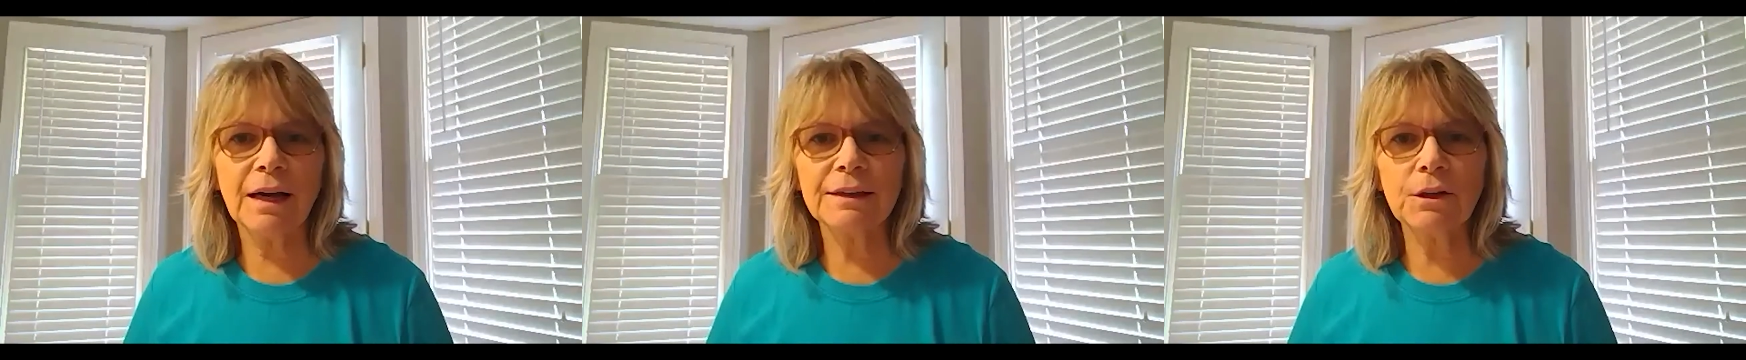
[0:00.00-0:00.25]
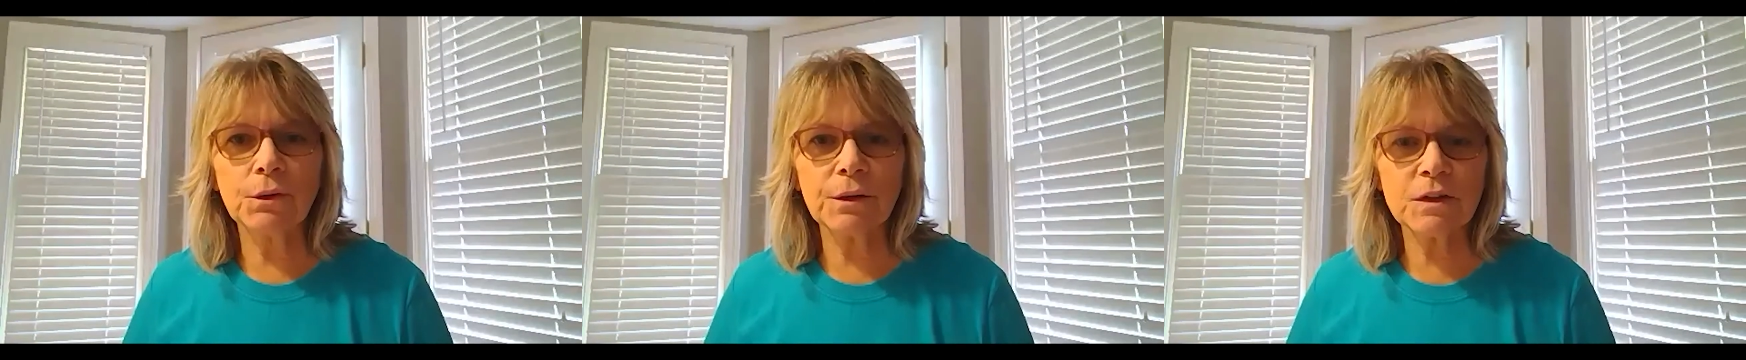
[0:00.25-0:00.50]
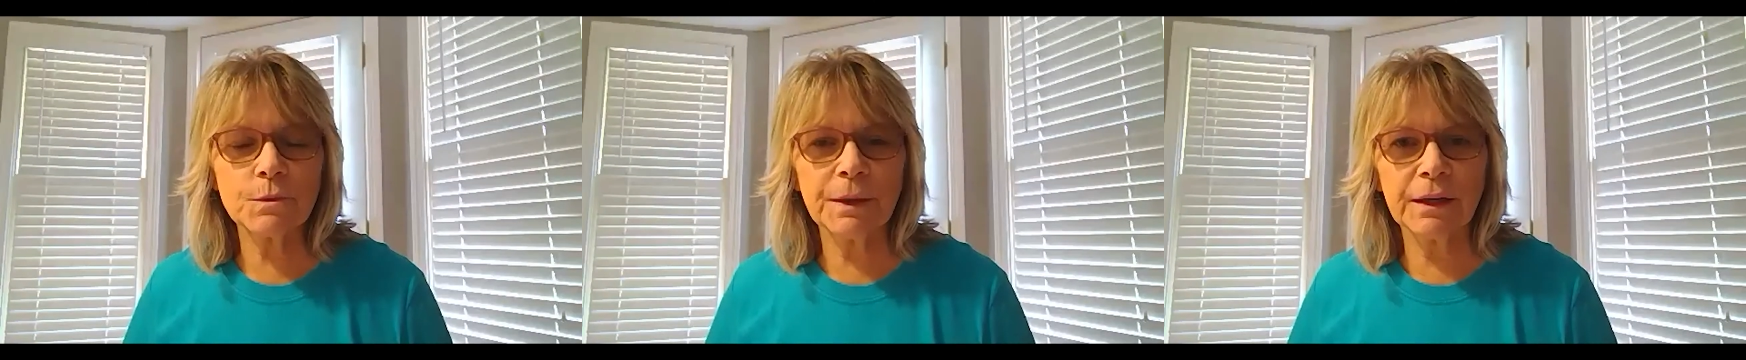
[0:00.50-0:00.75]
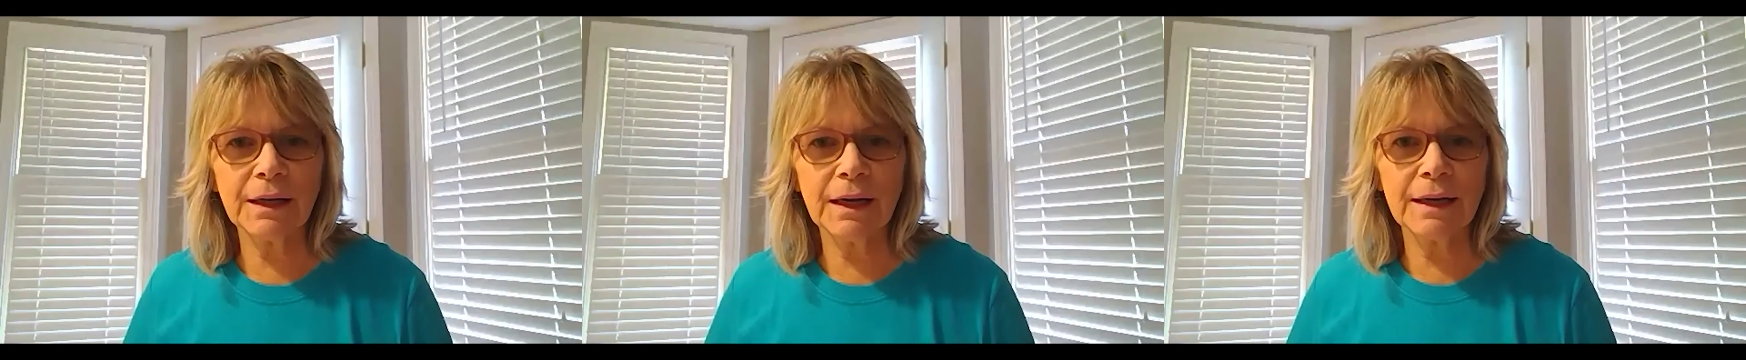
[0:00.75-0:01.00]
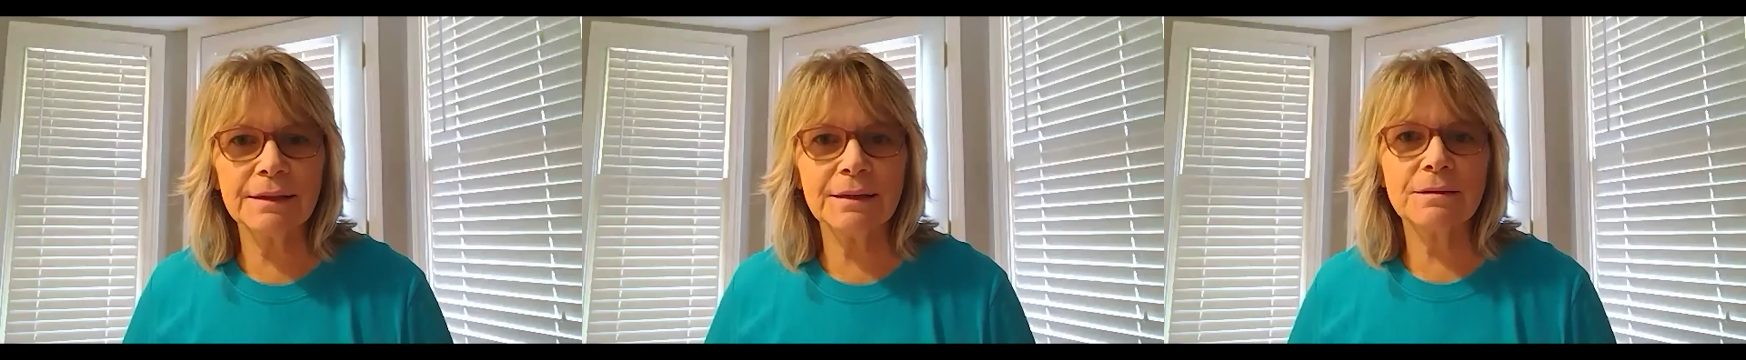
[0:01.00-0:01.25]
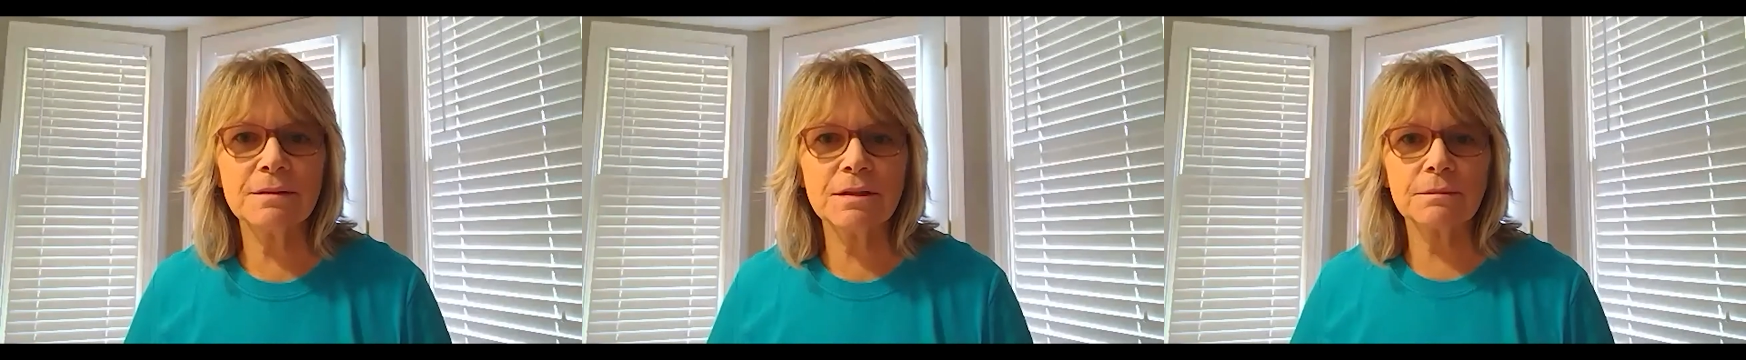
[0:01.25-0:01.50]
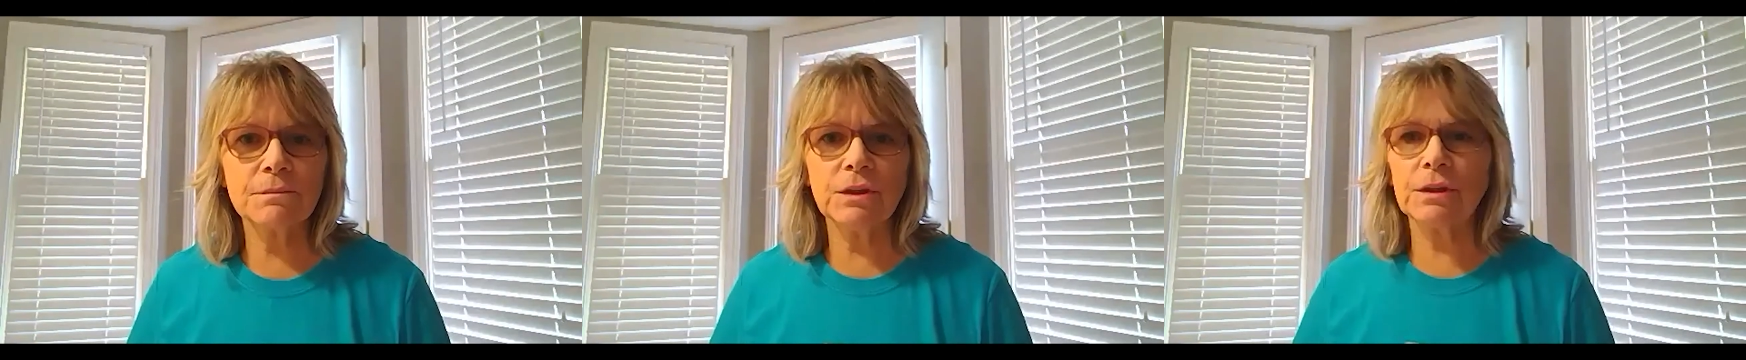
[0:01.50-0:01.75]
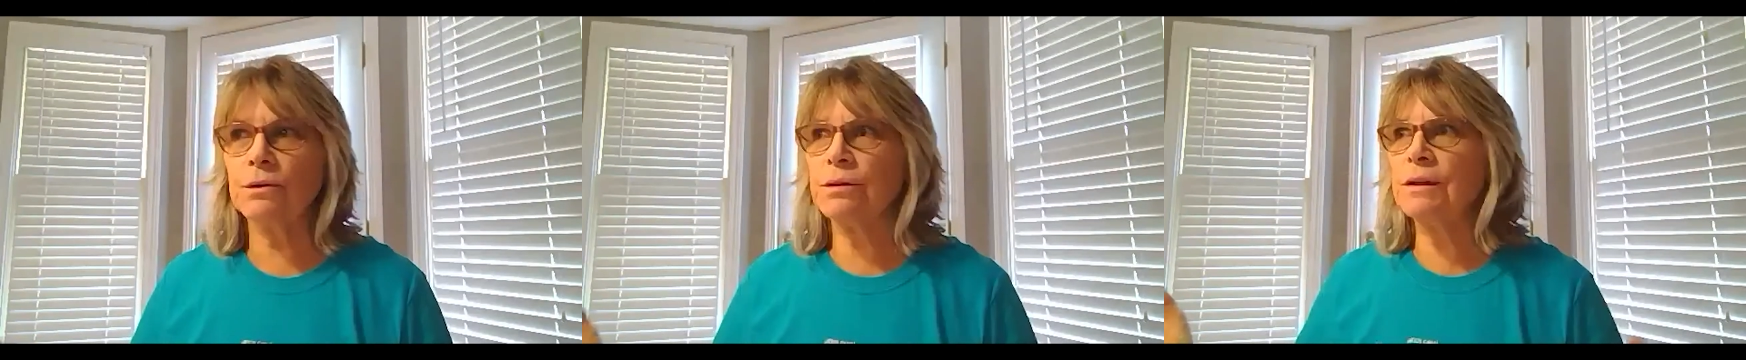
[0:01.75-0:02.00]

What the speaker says: I don't expect God to,